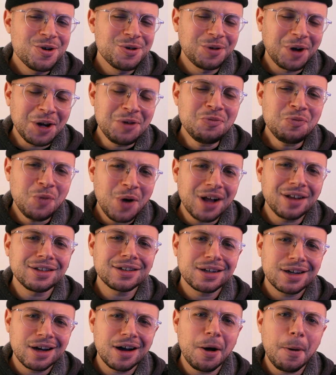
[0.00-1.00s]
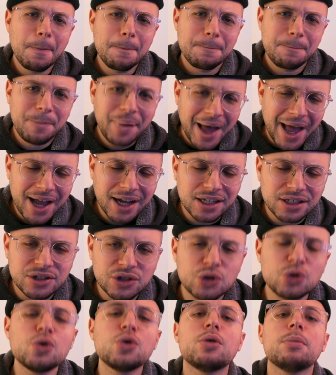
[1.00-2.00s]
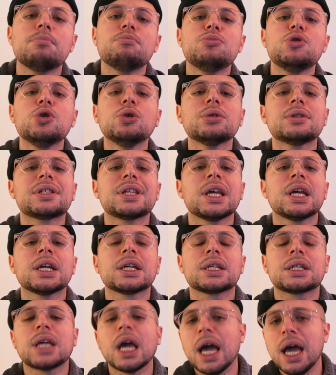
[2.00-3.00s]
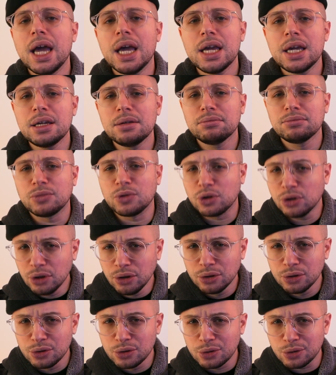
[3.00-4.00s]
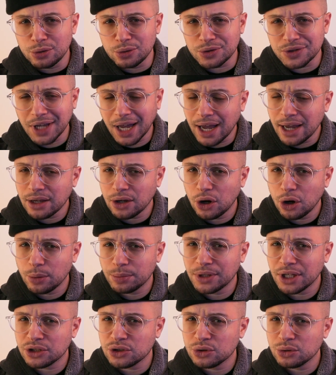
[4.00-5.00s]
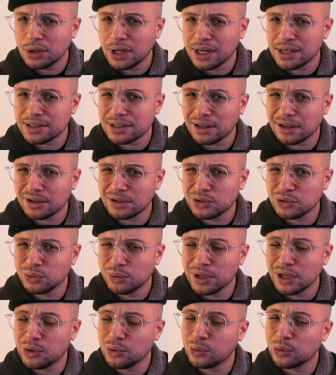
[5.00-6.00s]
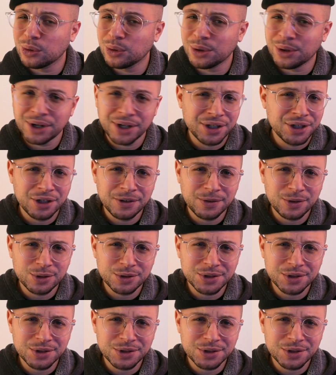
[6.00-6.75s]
and welcome back to Music Game News. I hope that you guys are doing wonderful